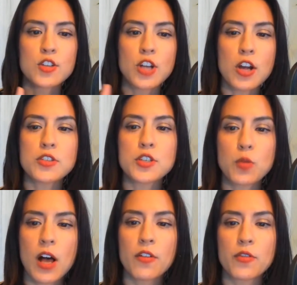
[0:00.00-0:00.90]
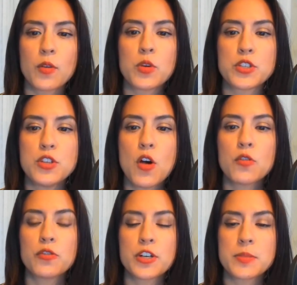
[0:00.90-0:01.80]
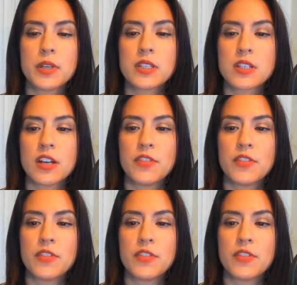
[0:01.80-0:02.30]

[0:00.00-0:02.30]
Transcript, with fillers: Charles the Twelfth was known for his military